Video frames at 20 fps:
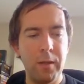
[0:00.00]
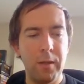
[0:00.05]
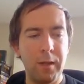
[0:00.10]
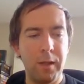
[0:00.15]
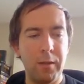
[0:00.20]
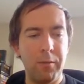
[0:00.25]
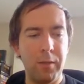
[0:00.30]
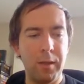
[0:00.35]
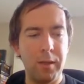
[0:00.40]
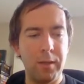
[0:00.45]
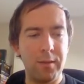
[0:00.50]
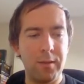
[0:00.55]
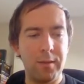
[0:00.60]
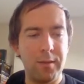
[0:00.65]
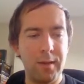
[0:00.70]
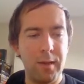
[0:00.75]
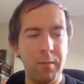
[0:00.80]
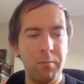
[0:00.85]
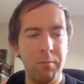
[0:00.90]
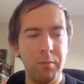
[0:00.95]
And we can
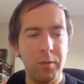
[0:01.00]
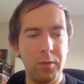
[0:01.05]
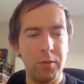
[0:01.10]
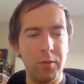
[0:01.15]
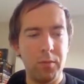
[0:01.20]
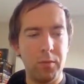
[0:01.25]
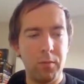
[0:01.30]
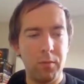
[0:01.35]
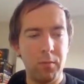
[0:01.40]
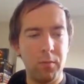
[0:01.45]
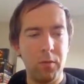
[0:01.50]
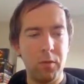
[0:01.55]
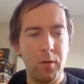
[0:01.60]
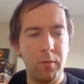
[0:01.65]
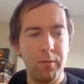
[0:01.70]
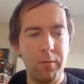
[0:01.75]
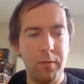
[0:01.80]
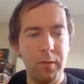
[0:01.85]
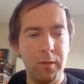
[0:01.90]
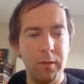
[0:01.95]
sample some
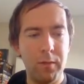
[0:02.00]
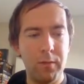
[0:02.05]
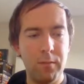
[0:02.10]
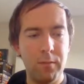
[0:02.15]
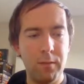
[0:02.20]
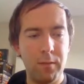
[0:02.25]
coffee.